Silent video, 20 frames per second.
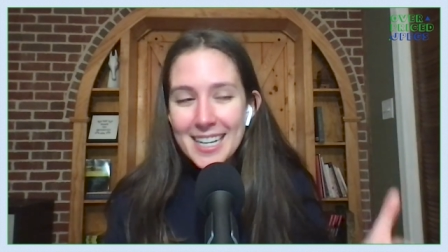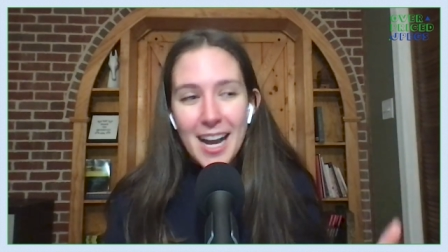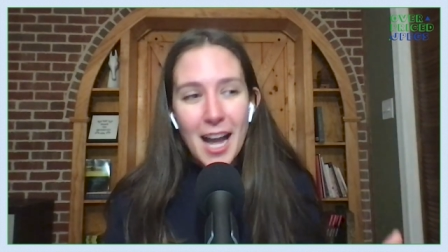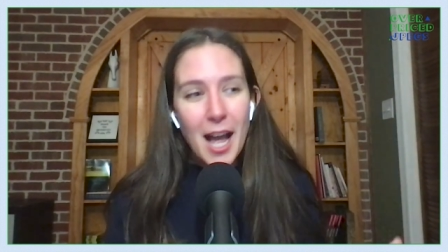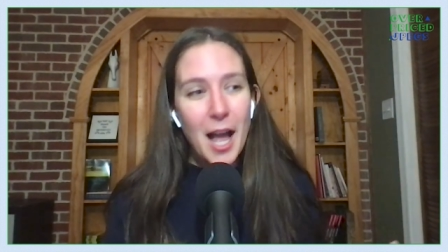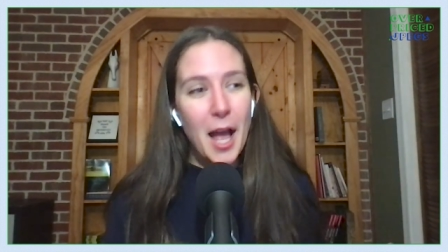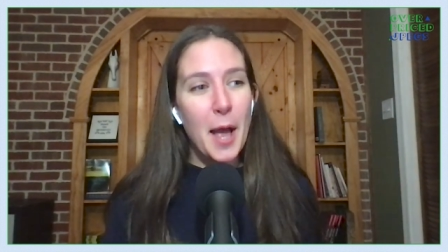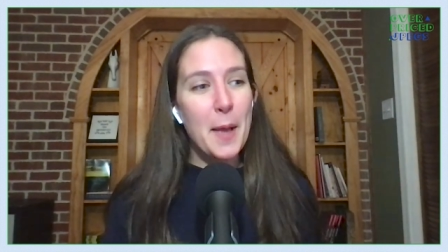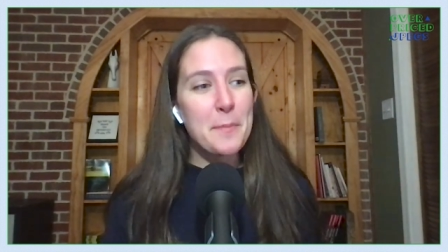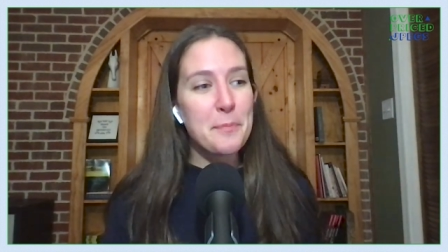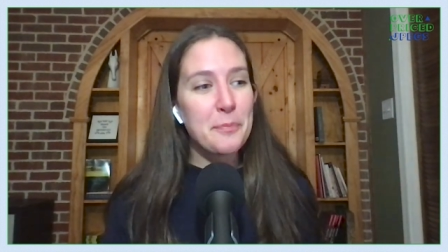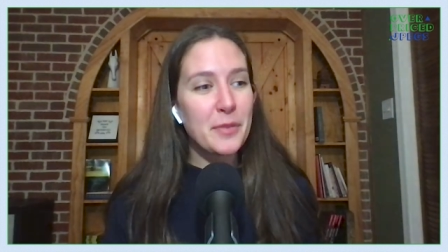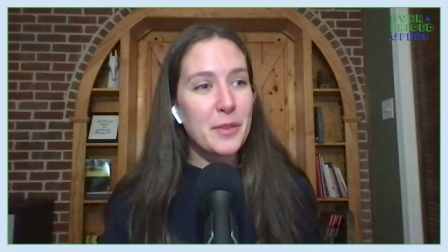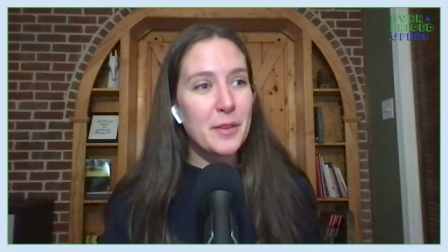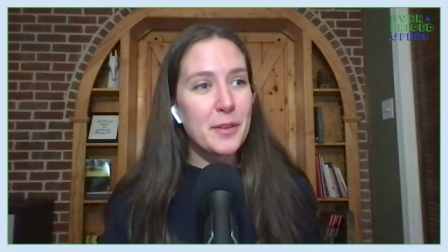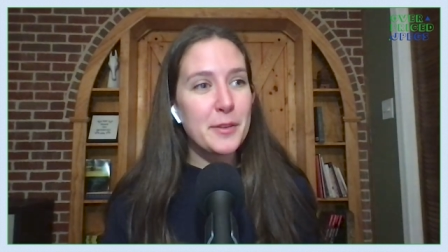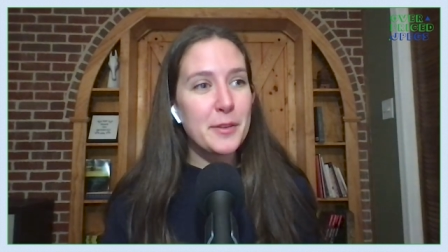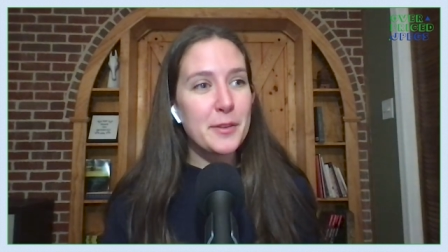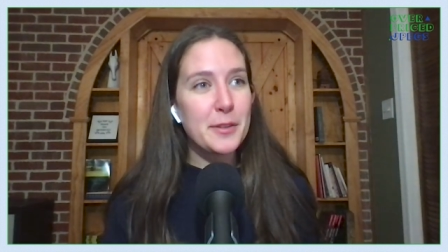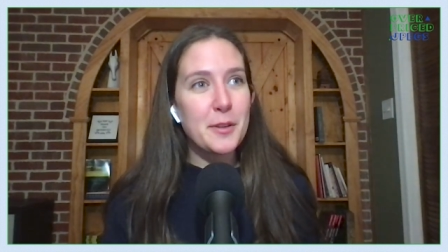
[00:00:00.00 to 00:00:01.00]
Um,
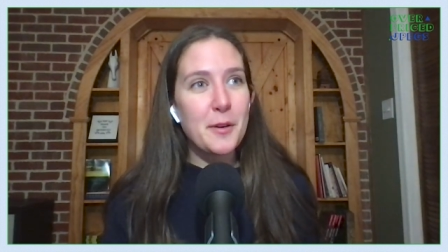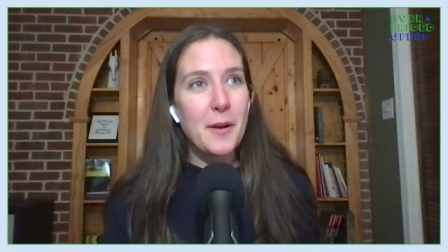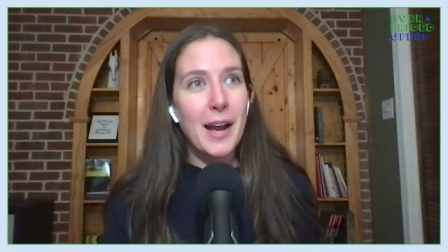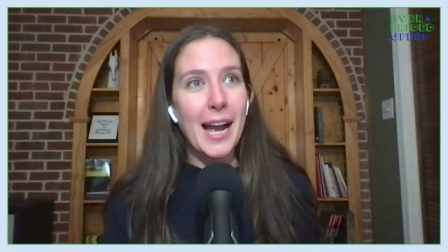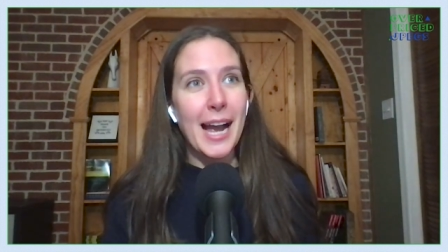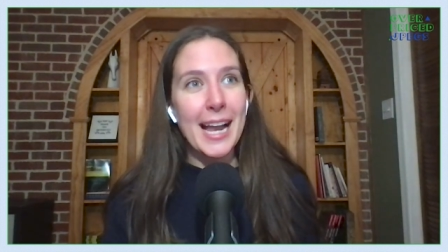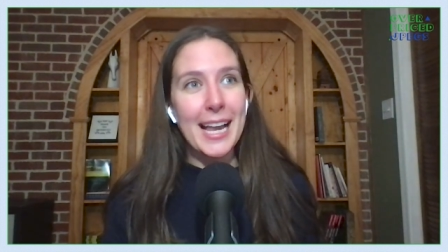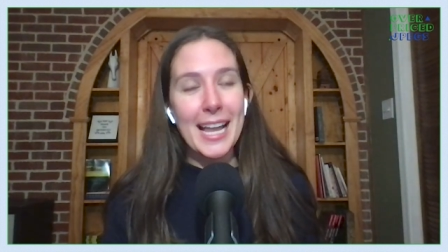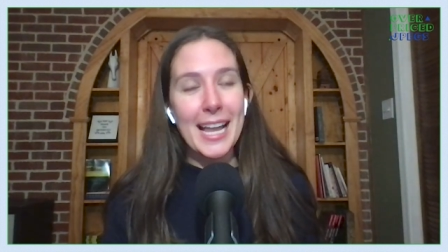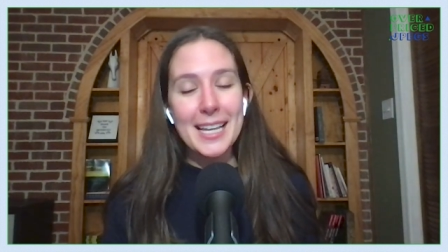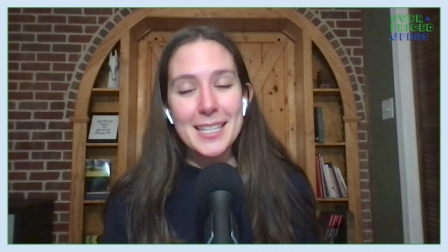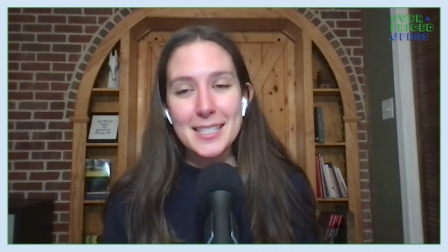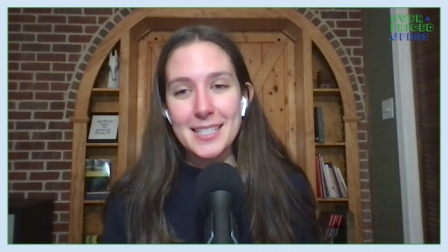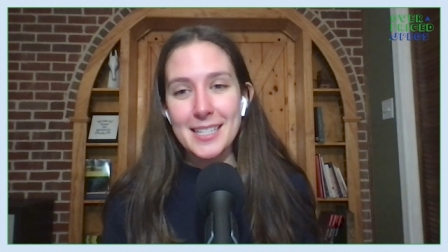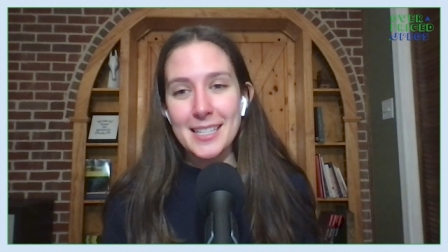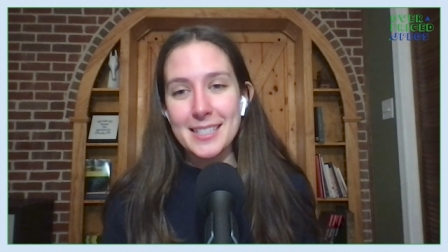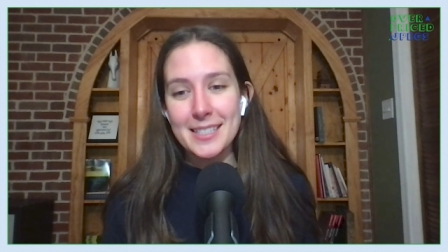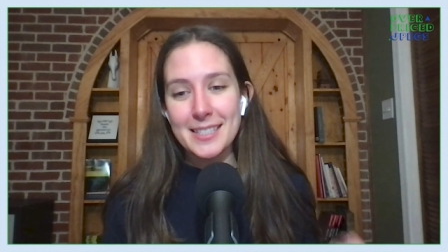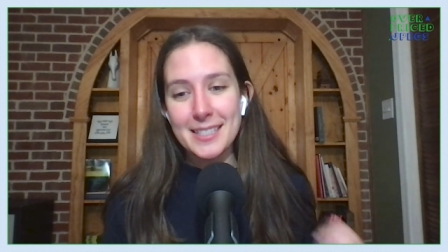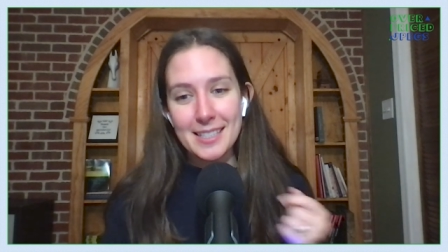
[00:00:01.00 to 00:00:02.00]
so I, I, guess
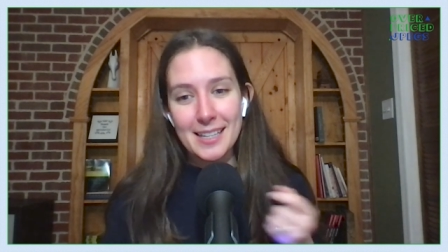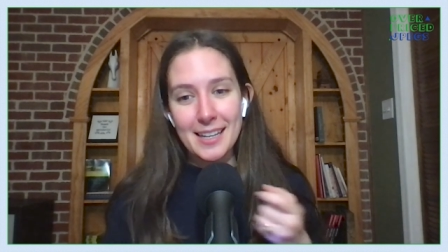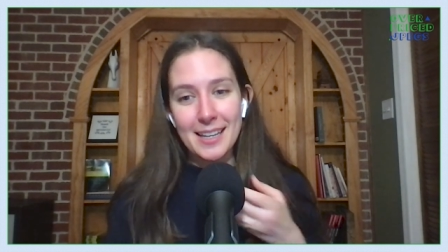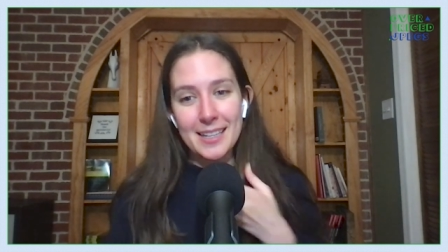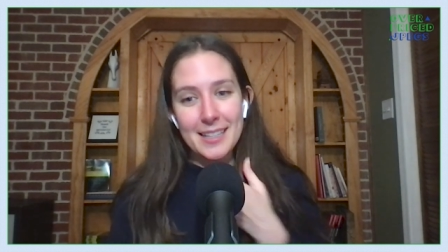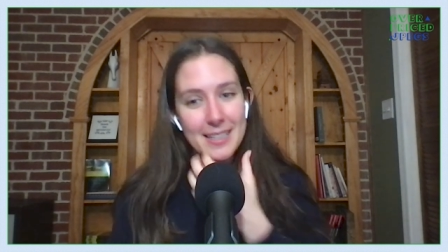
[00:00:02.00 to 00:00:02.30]
it's uh,